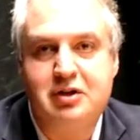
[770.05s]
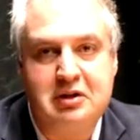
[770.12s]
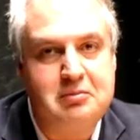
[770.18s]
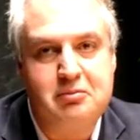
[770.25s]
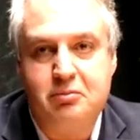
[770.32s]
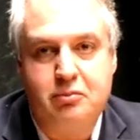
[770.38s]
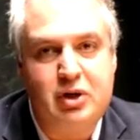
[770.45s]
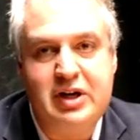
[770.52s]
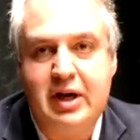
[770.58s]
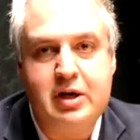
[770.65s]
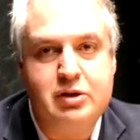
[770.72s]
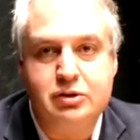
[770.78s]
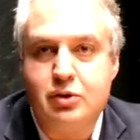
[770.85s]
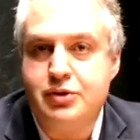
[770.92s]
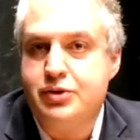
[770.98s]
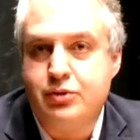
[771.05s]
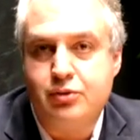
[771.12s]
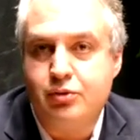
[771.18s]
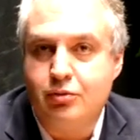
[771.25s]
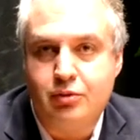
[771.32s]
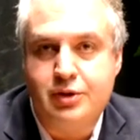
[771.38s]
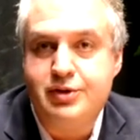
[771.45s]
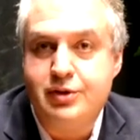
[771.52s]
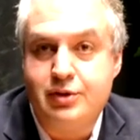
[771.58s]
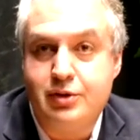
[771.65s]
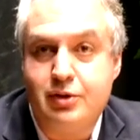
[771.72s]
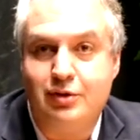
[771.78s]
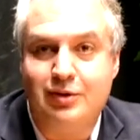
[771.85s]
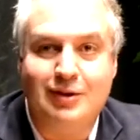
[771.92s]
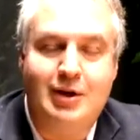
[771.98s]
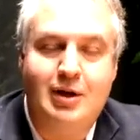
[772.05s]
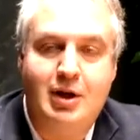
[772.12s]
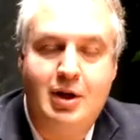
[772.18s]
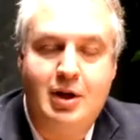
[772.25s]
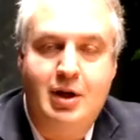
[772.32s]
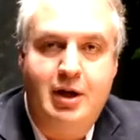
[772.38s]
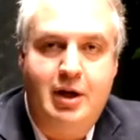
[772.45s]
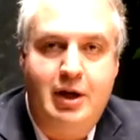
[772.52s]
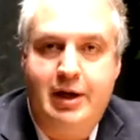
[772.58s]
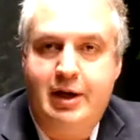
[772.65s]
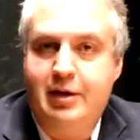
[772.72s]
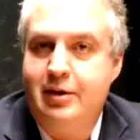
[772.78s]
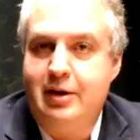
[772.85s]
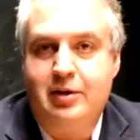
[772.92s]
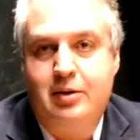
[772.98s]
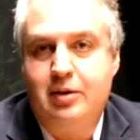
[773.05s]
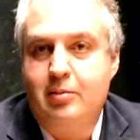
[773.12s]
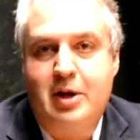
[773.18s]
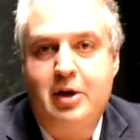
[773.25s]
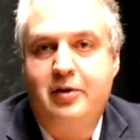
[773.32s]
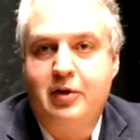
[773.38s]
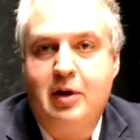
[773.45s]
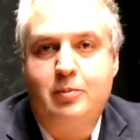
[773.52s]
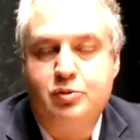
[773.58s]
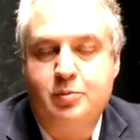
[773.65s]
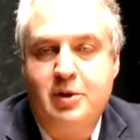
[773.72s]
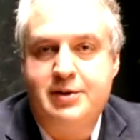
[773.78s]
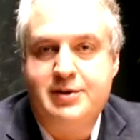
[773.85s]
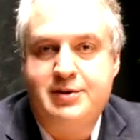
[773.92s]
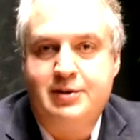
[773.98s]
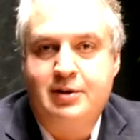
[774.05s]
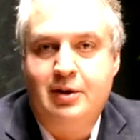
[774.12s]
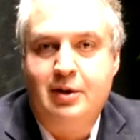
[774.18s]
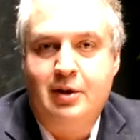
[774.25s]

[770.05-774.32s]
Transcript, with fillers: and we're getting close to this is good. And then in a matter of a couple months,